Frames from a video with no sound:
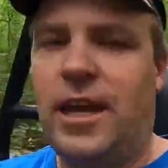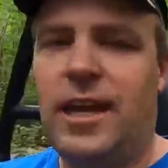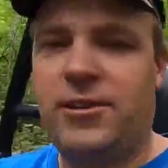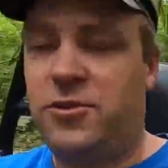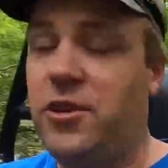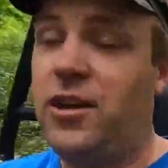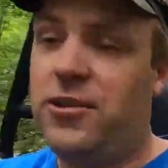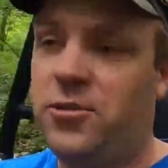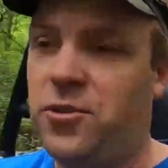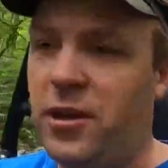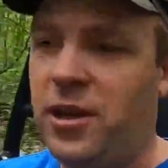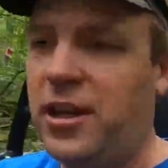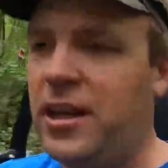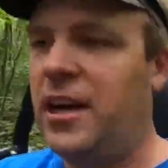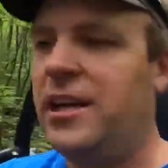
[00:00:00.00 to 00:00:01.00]
It's
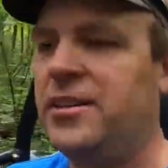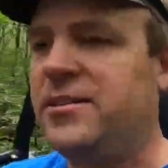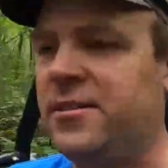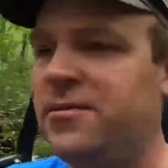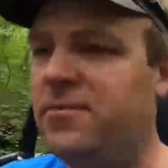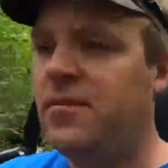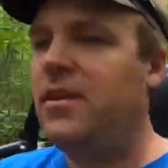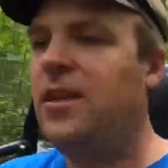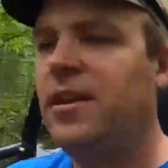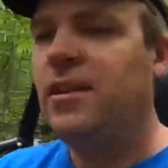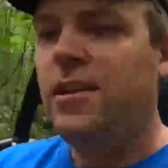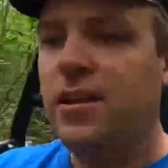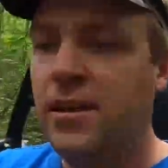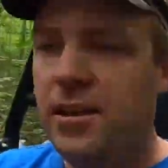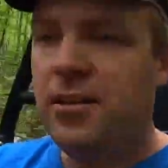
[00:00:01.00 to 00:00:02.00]
really nice.
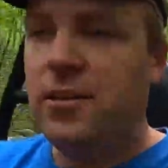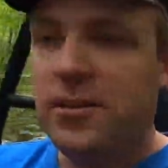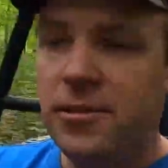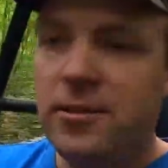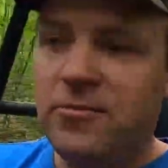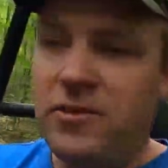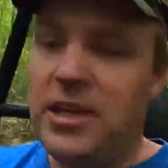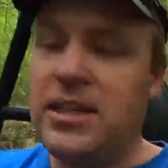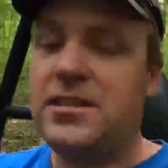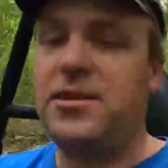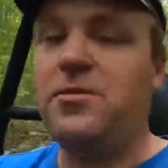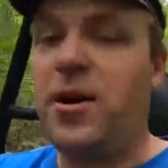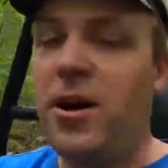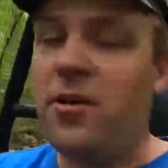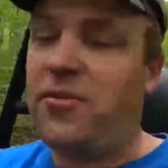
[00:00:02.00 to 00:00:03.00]
You get
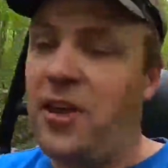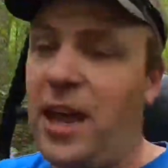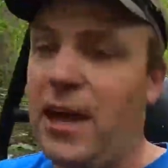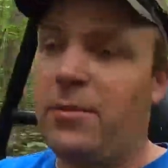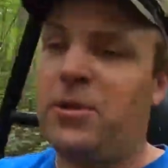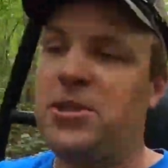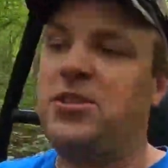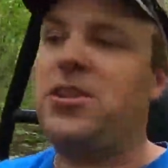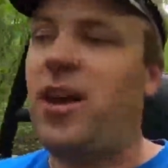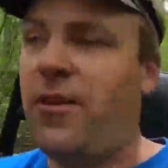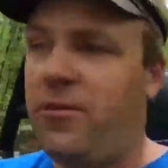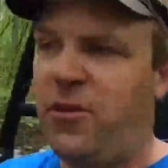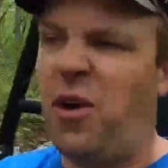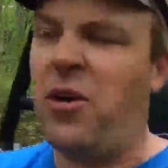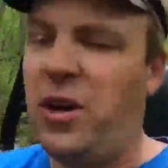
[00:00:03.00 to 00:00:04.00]
some off-camber
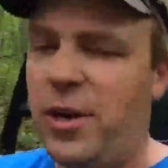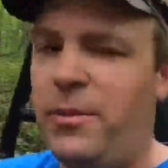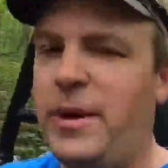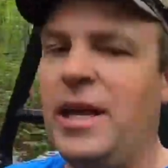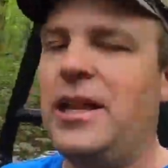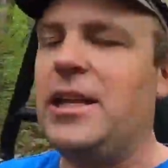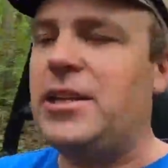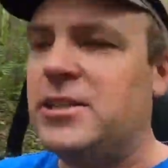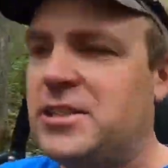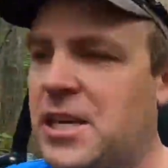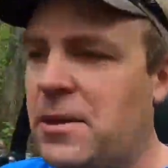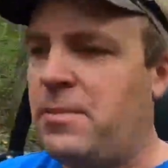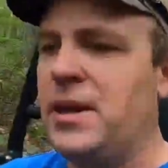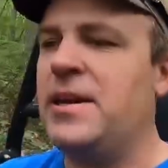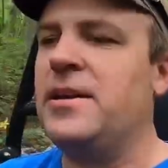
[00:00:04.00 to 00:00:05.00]
stuff though, it'll be a little
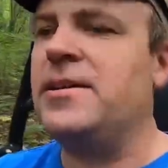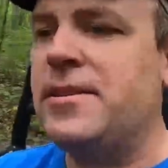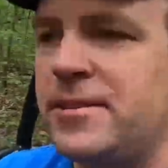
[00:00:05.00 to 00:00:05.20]
tippy.